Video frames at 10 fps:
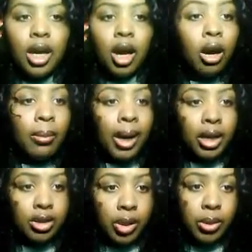Oh,
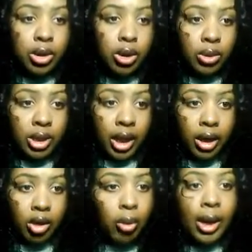mind you, it was ghost
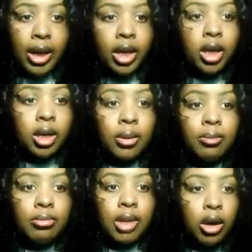town. Nobody didn't
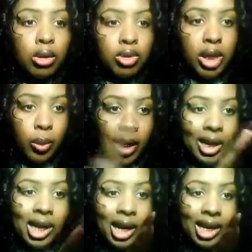come that whole day. One
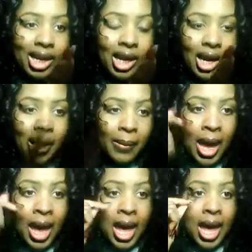client came,
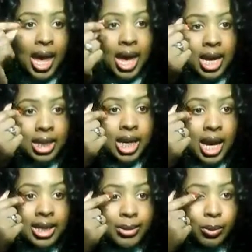and she
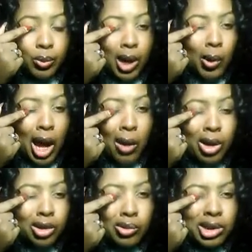asked how
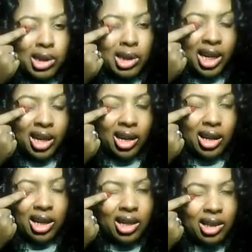much was like
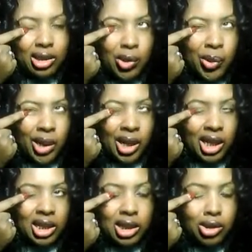a sew-in,
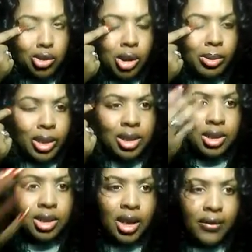and she told her the price,
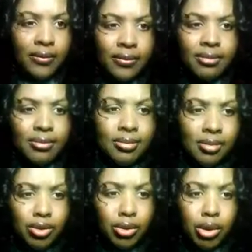and she left.
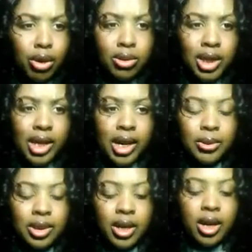Do the whole day that I
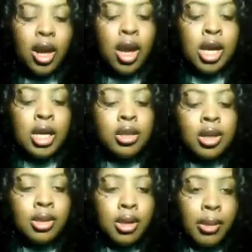was there.
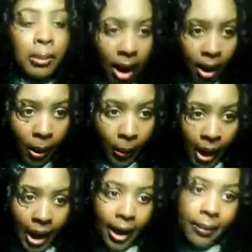So I told my mom
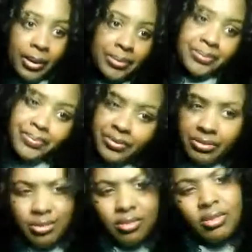what happened,
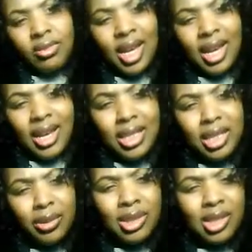and
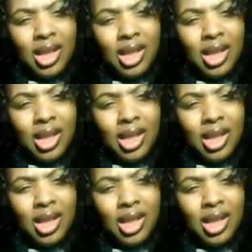she was